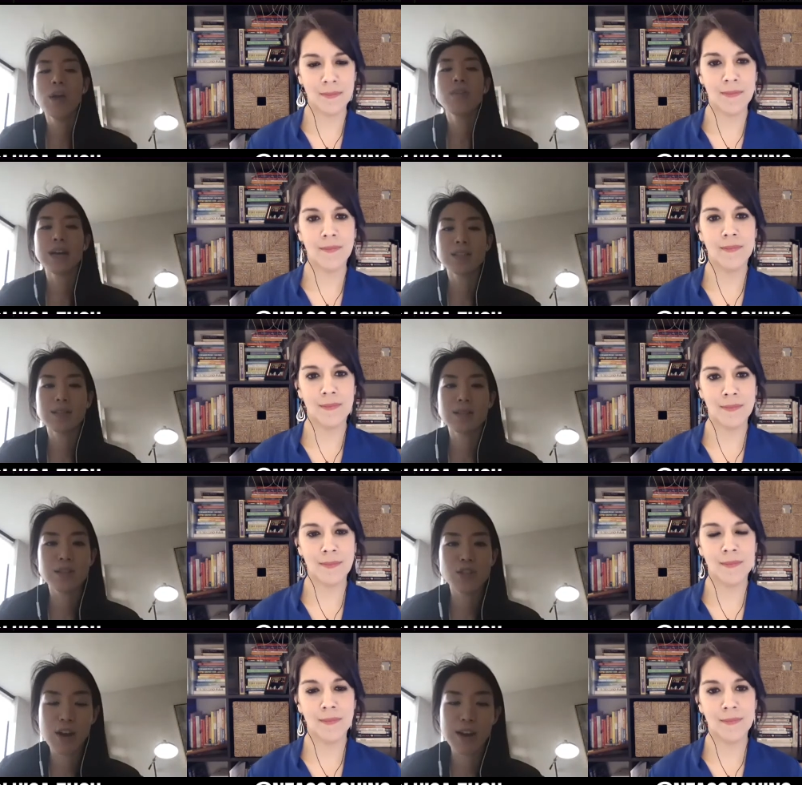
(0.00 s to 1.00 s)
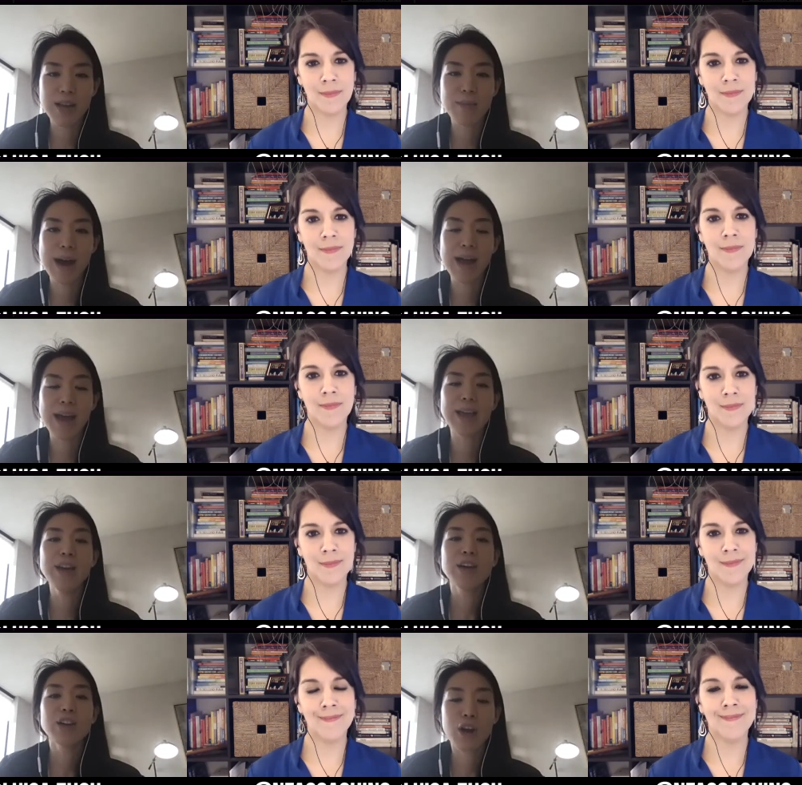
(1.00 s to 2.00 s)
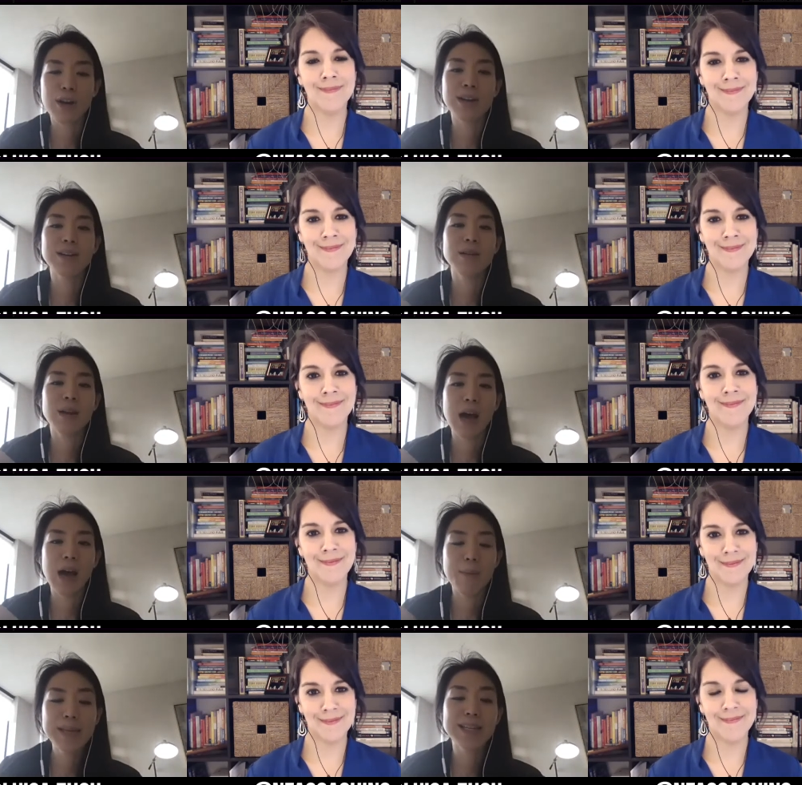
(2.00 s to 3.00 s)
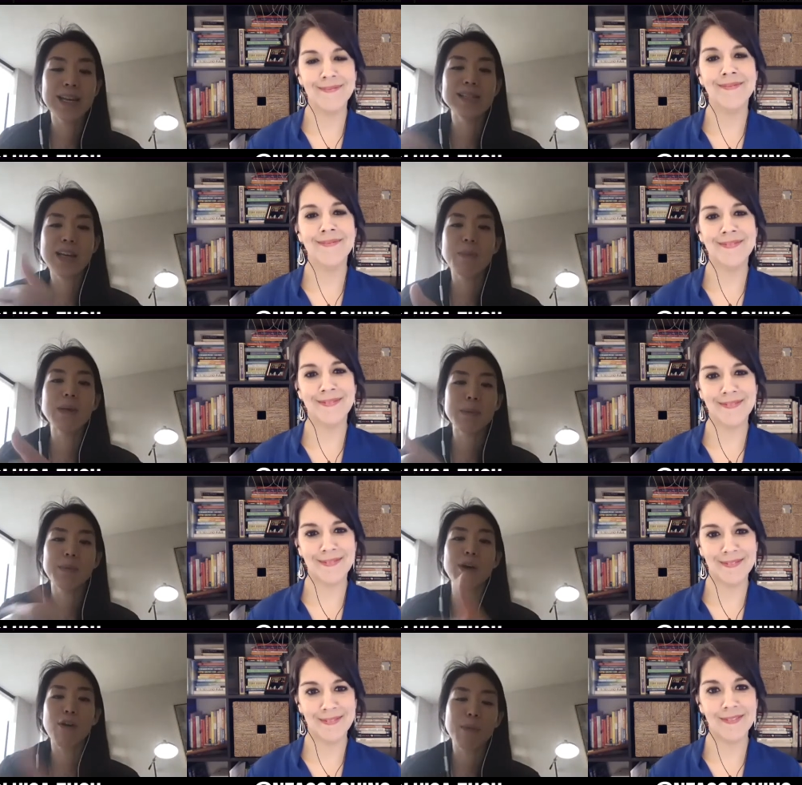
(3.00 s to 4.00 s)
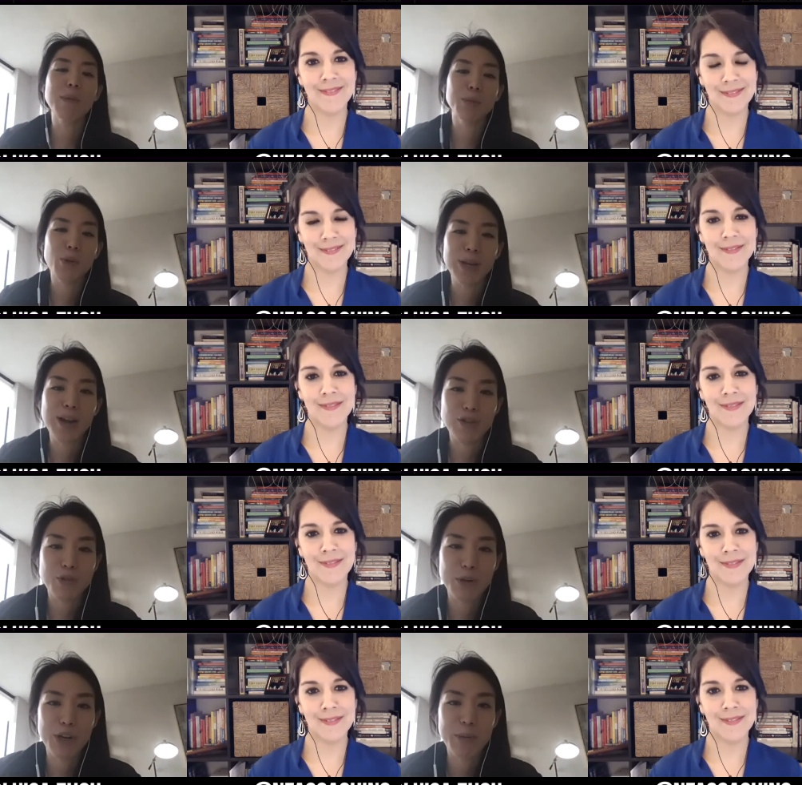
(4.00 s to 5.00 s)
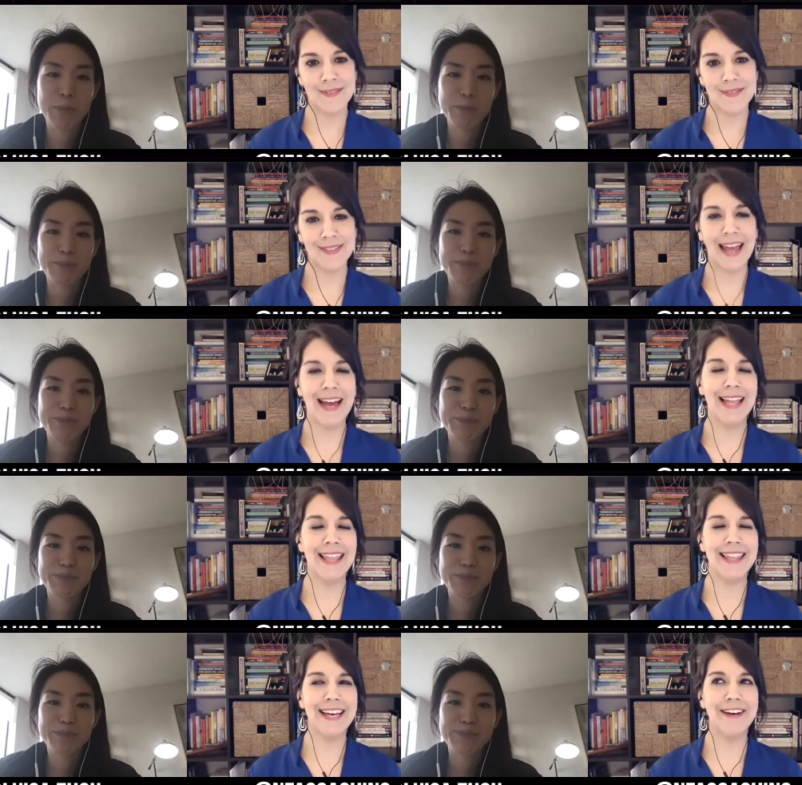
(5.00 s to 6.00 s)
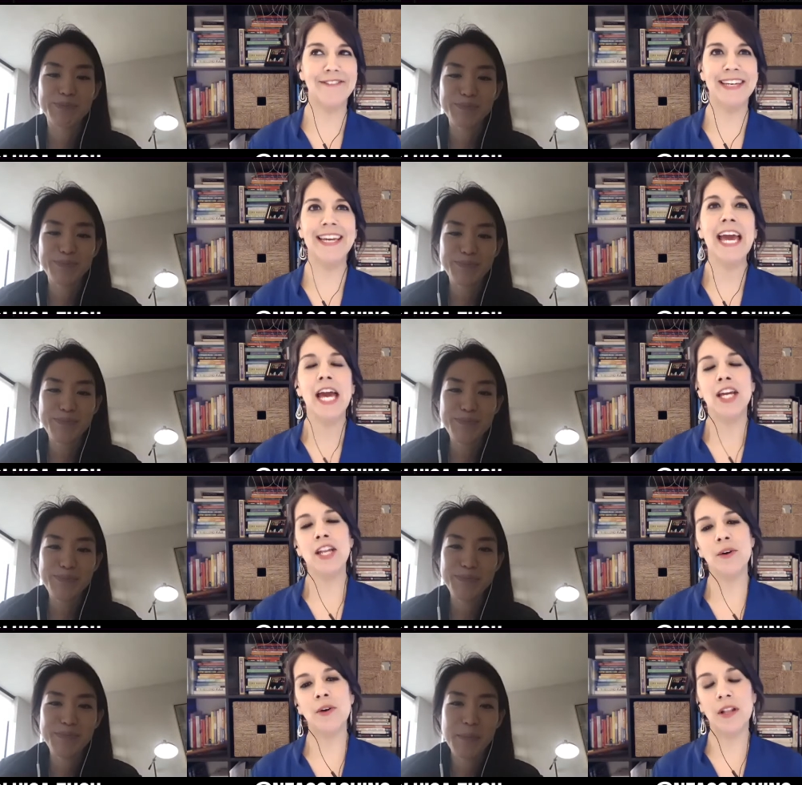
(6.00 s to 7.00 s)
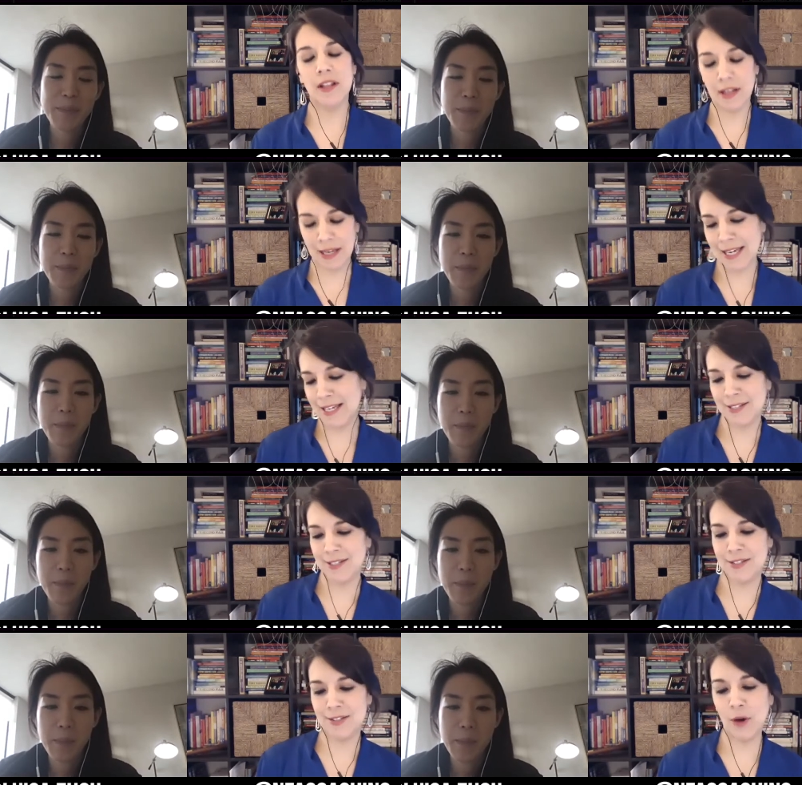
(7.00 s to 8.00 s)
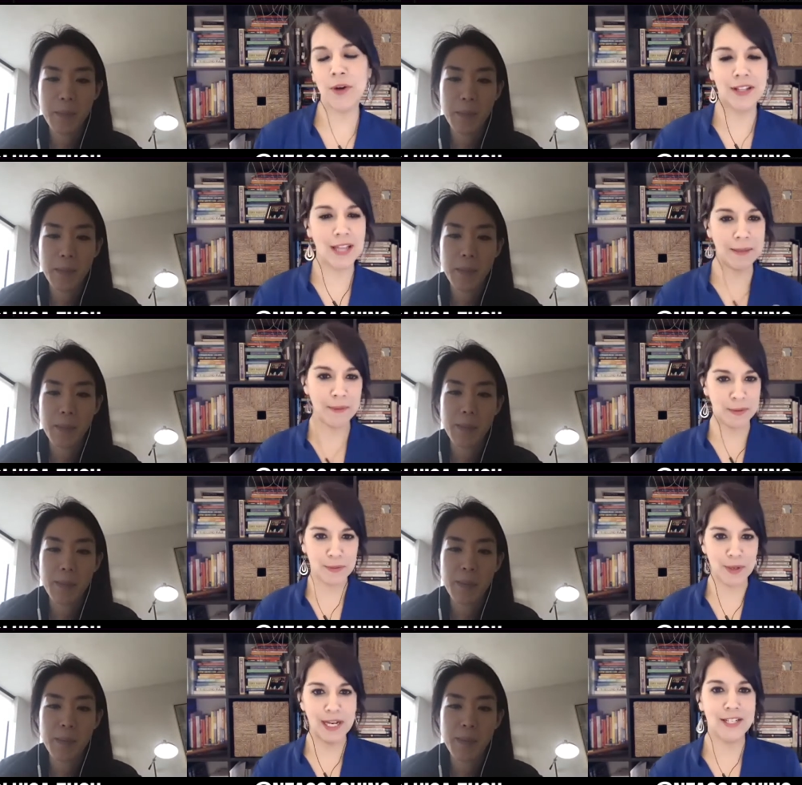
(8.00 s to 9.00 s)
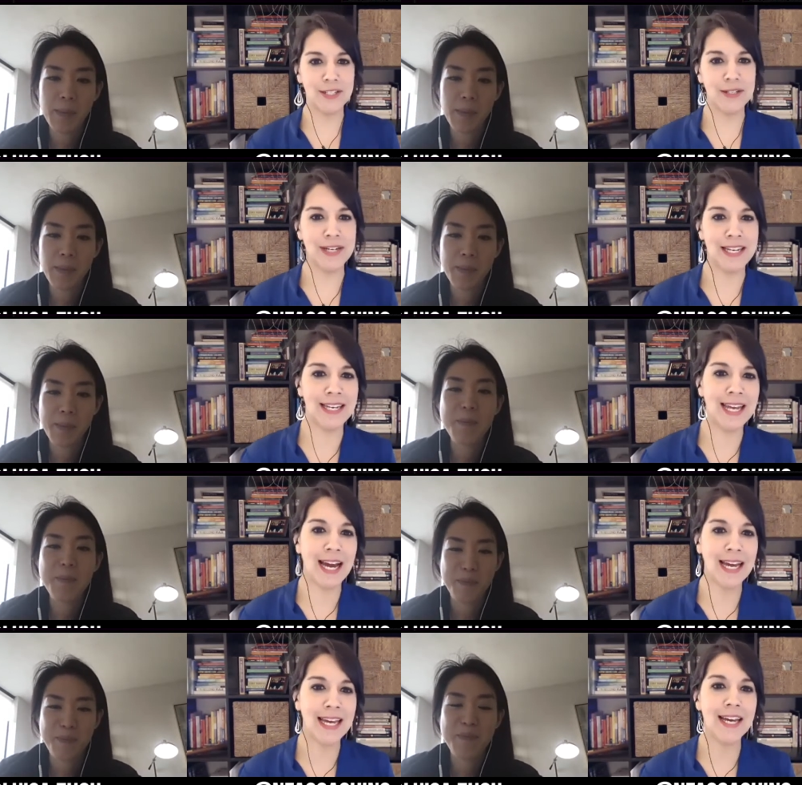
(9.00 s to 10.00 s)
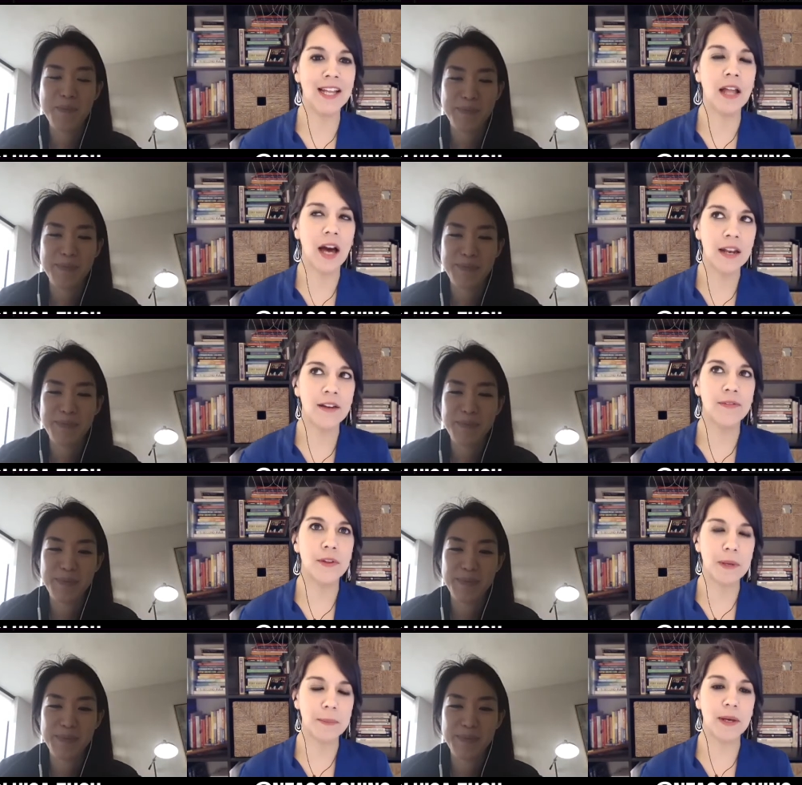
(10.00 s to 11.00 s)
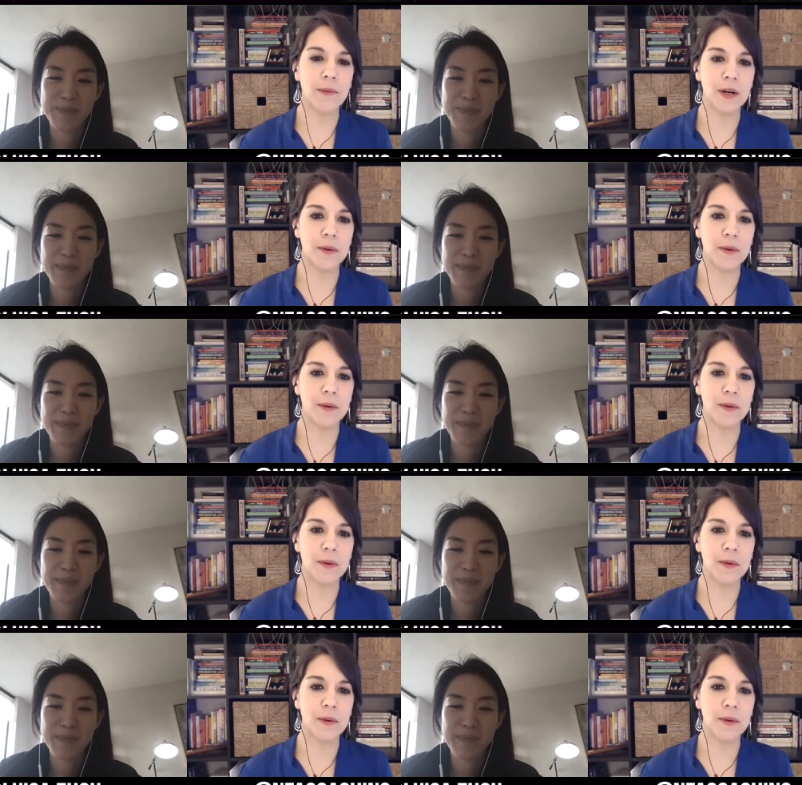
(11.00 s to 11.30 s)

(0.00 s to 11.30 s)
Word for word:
Speaker 1: thus started my current uh, business helping people go from employee to entrepreneur.
Speaker 2: I love it. You know, it's so in alignment with what I do. And I, a lot of the people I work